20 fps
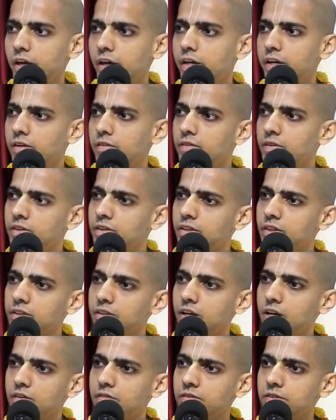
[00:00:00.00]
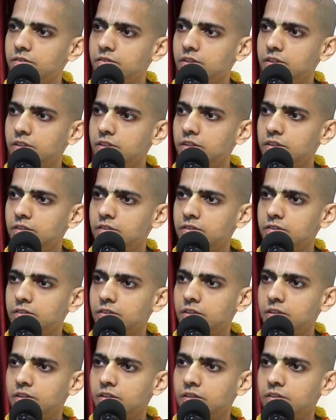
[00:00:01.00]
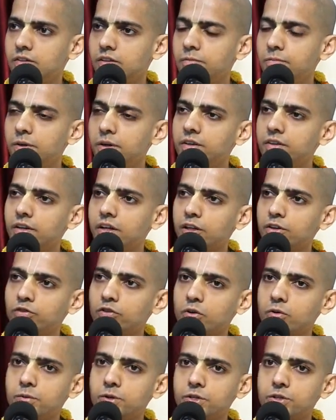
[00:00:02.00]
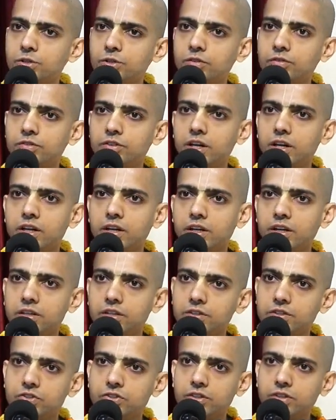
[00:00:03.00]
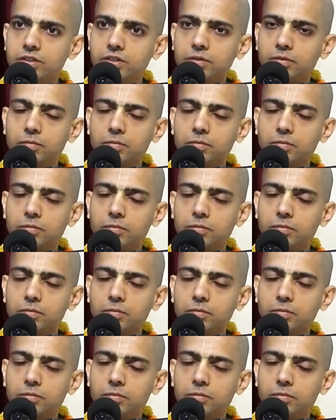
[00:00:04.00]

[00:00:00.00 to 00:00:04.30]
And everything that we see is simply transformation of that energy.